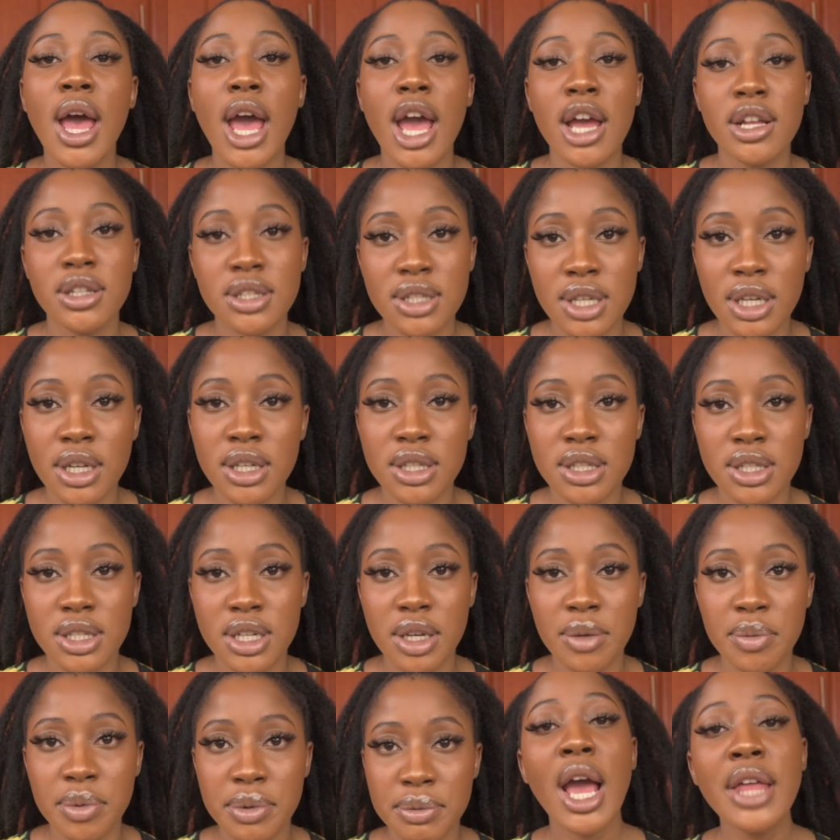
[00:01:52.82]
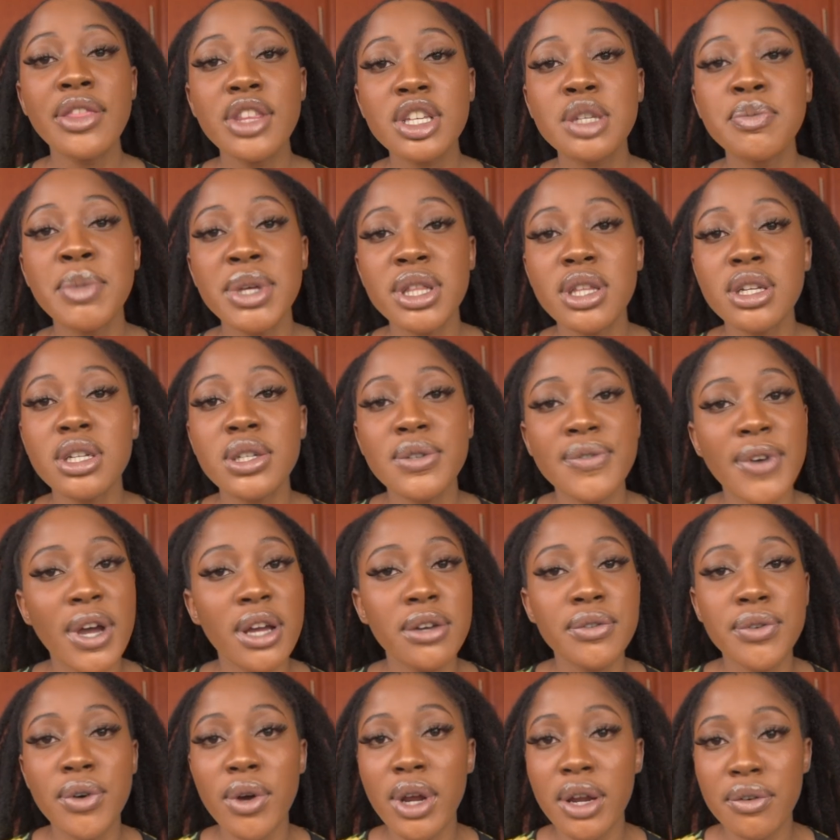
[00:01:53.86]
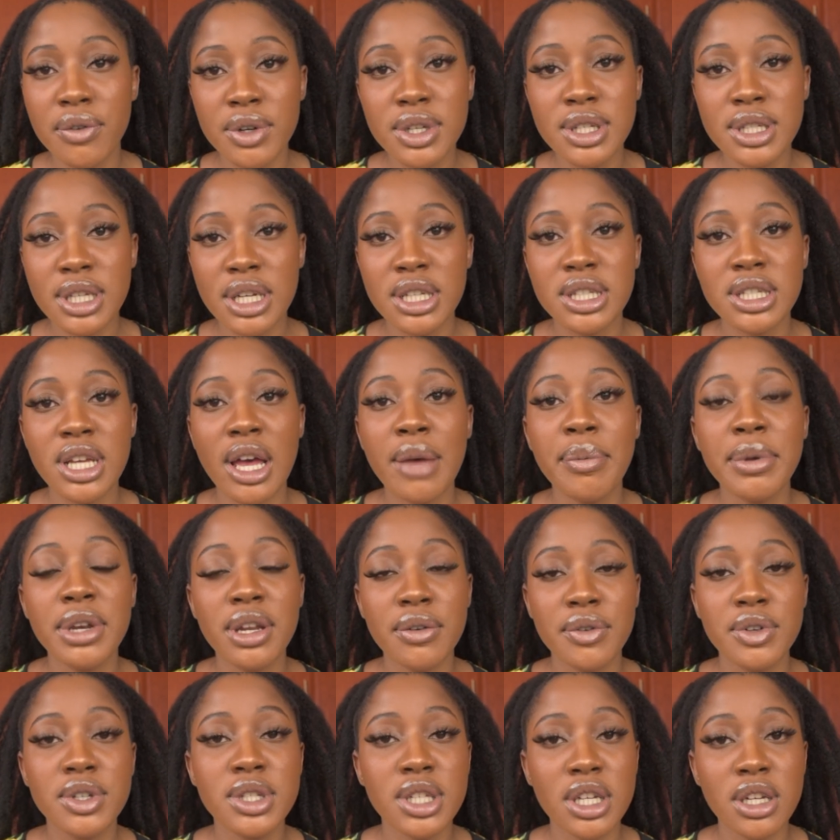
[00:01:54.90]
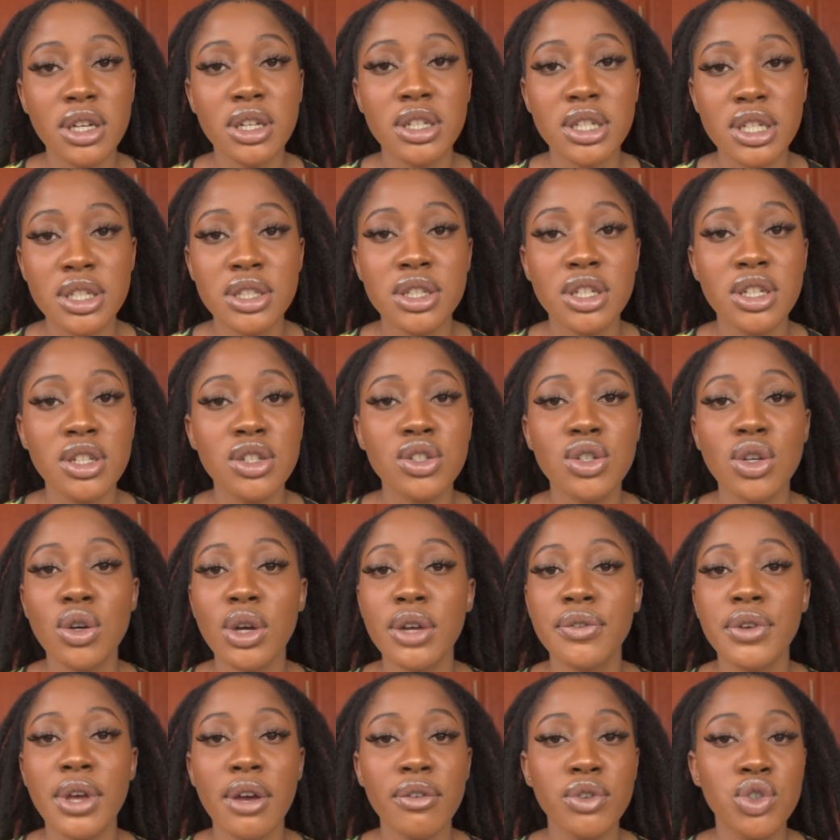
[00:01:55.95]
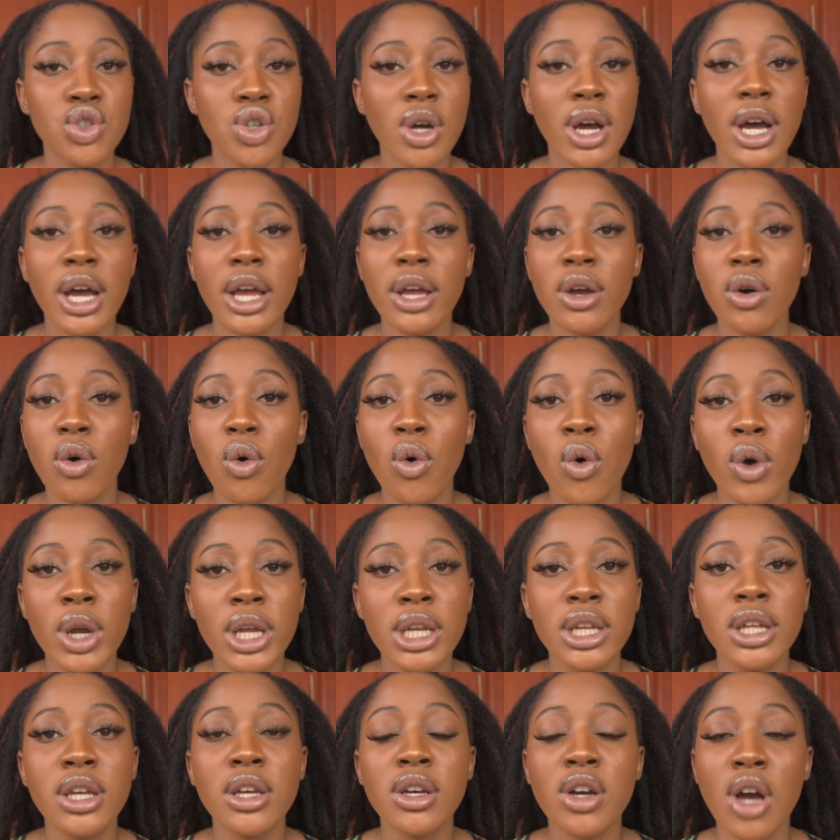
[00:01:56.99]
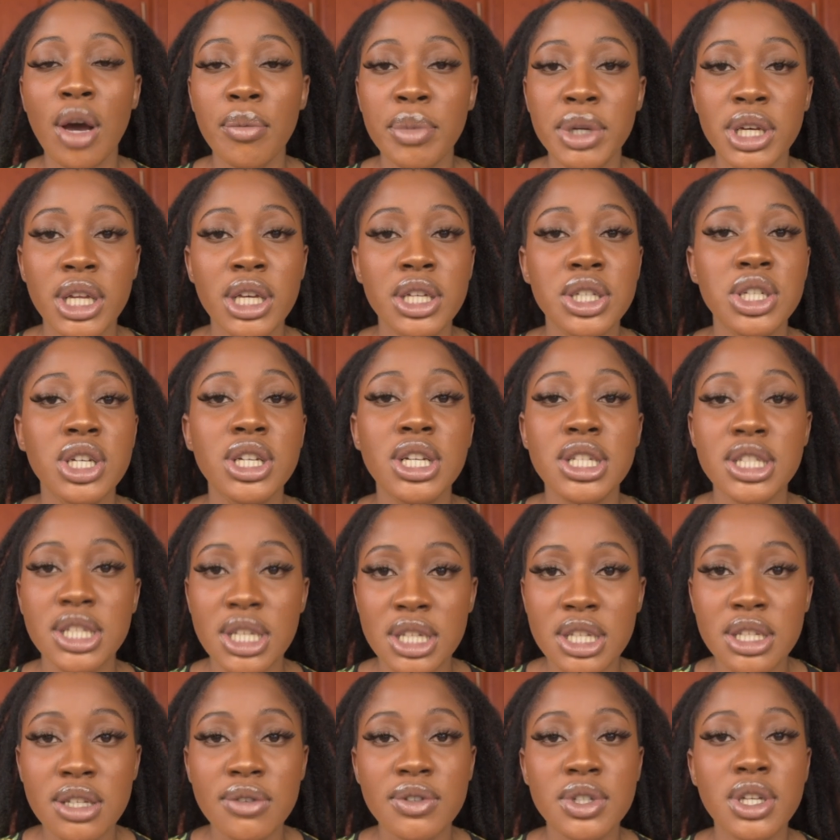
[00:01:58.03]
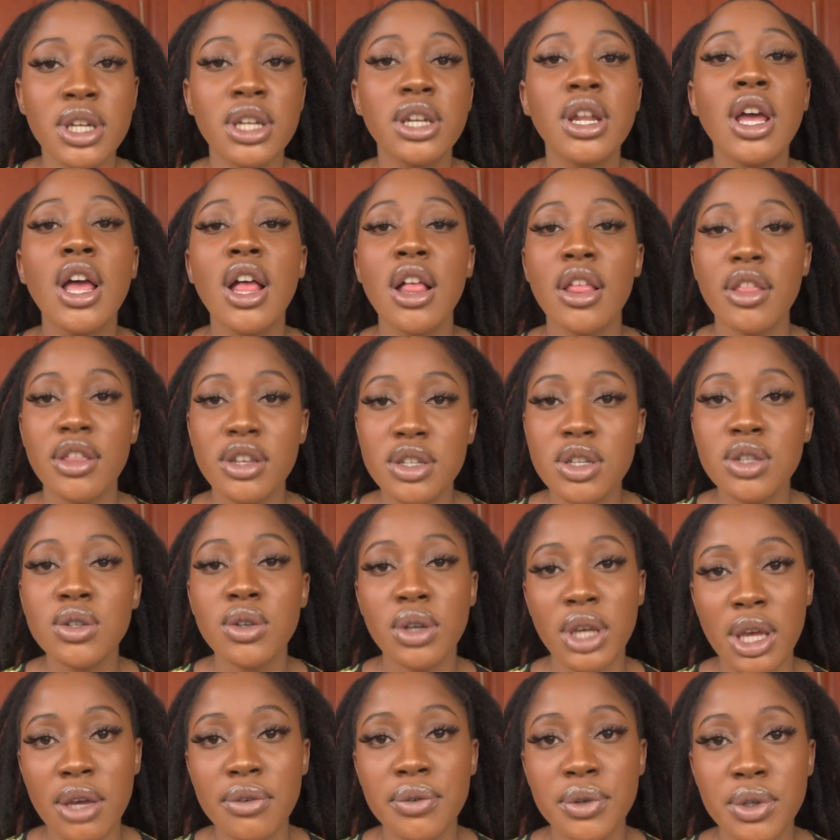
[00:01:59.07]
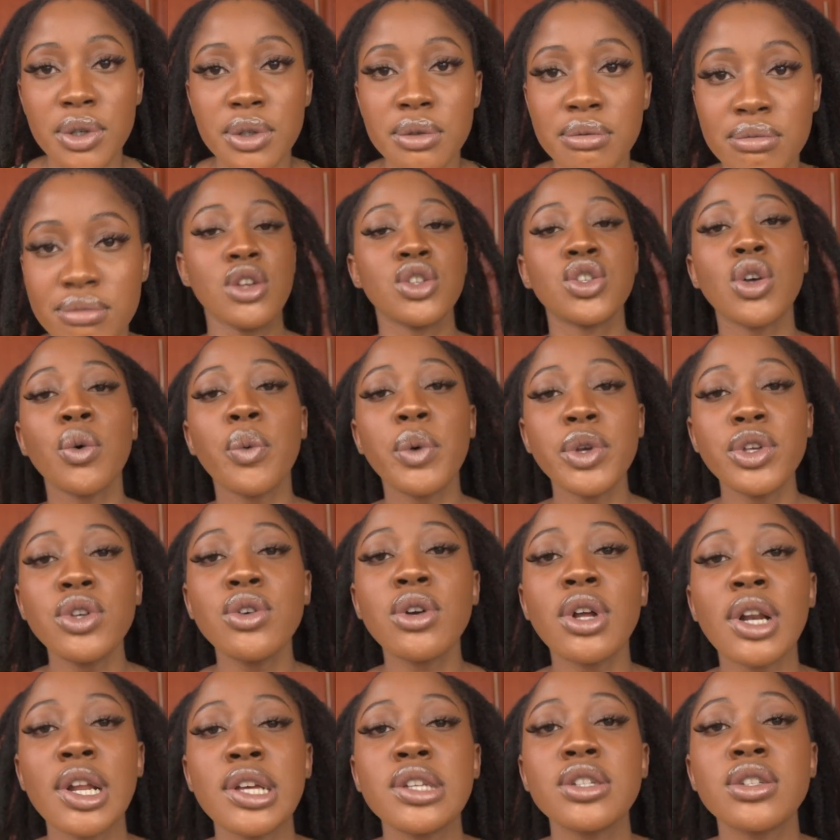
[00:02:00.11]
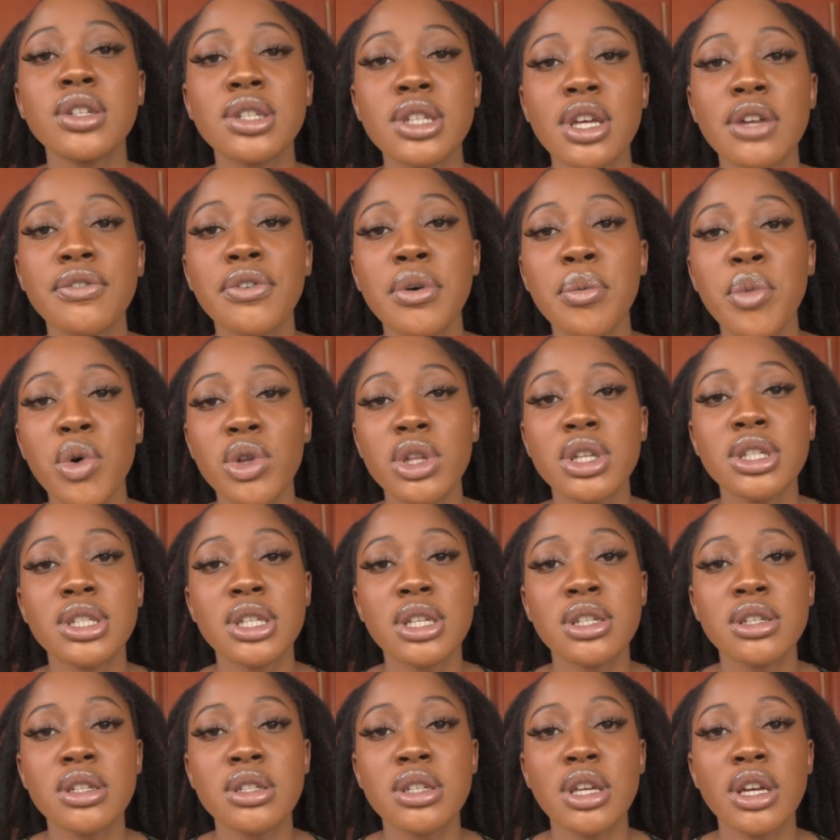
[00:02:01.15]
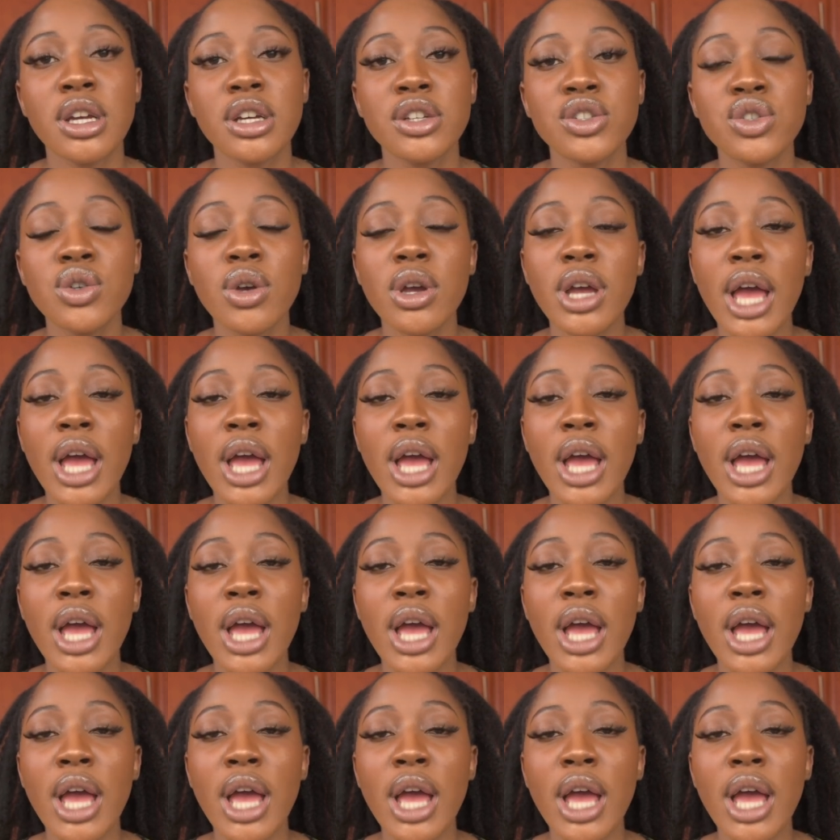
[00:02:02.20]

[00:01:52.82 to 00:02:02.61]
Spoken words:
and second step. And this method is fine for every skin type and every skin condition. So if you have dry, oily, combination and sensitive skin, this is okay for you. So when you cleanse your skin for more than 60 seconds, you